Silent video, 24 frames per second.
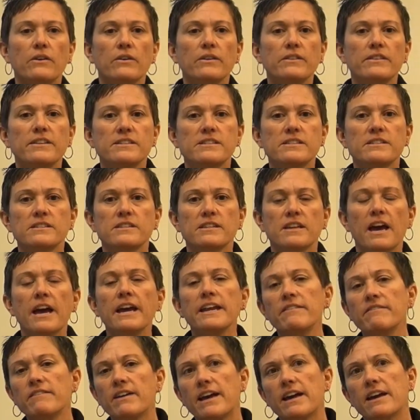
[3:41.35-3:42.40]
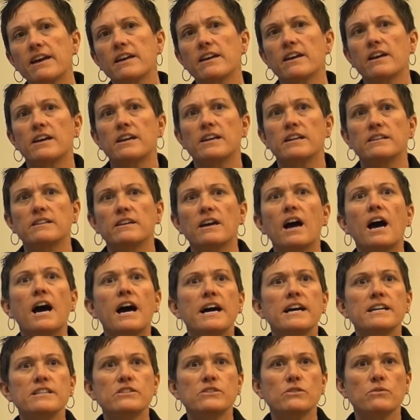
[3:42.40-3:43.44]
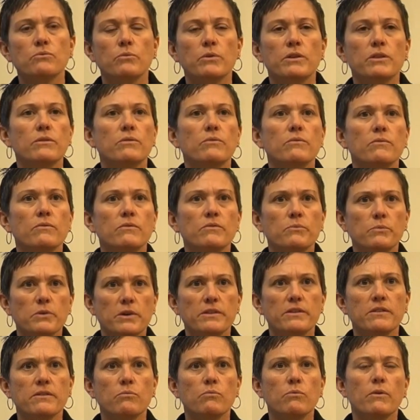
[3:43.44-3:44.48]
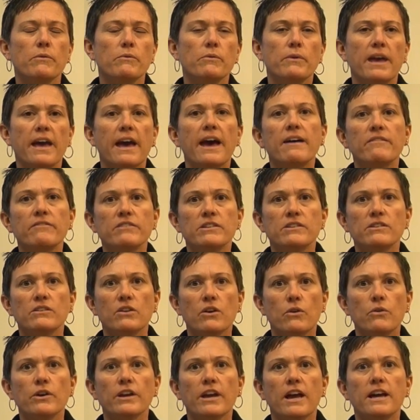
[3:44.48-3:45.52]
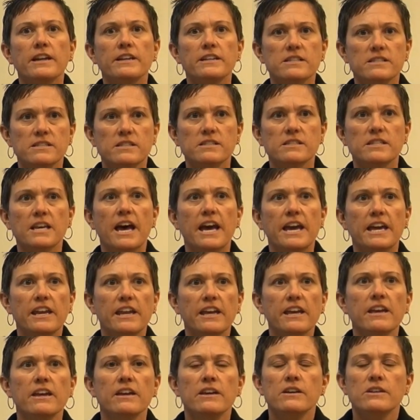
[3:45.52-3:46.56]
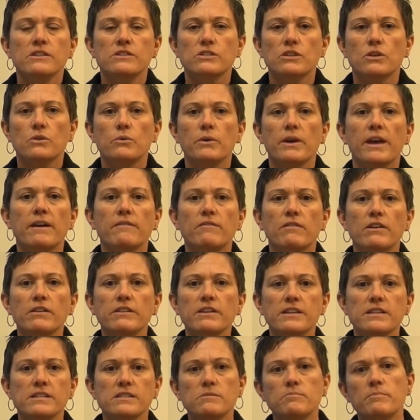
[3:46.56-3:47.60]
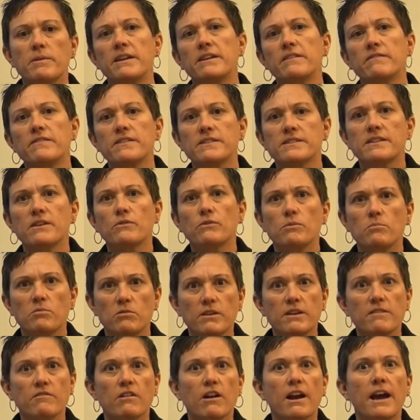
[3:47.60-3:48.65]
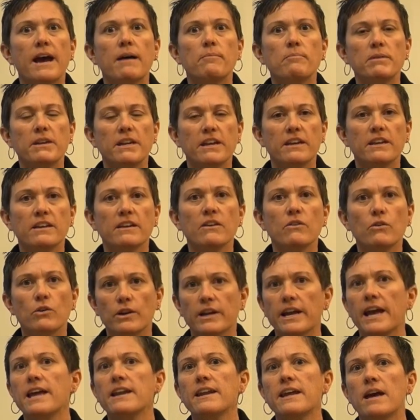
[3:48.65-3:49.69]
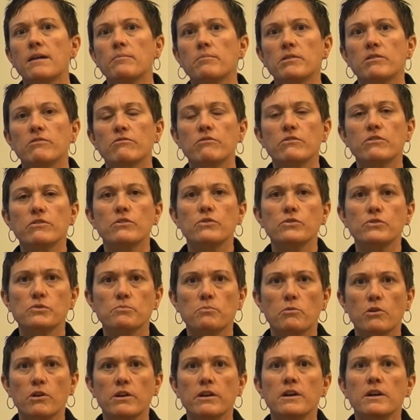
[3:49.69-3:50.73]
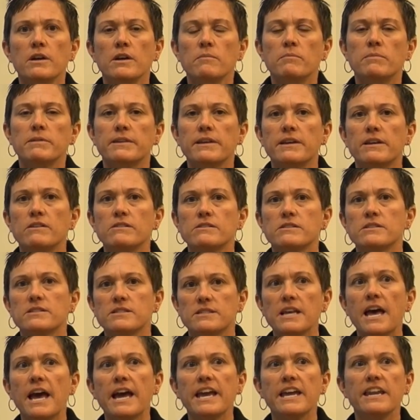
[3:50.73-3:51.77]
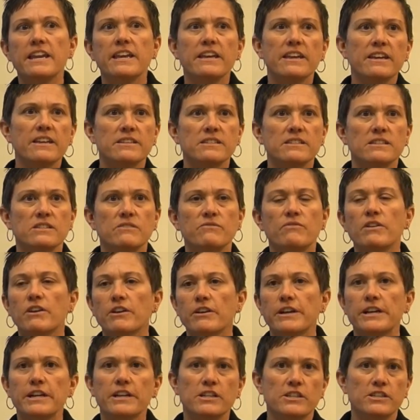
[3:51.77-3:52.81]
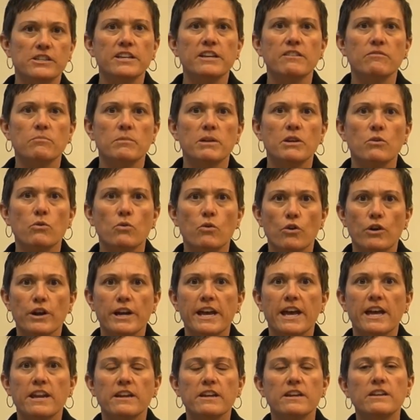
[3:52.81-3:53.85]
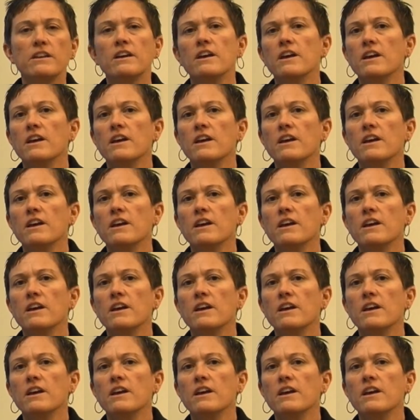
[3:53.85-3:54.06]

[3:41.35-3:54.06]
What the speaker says: this is kind of at odds with what we have going on in society. So we have all these benefits that we believe are happening or can happen through youth sport, but then our society is this very achievement-oriented,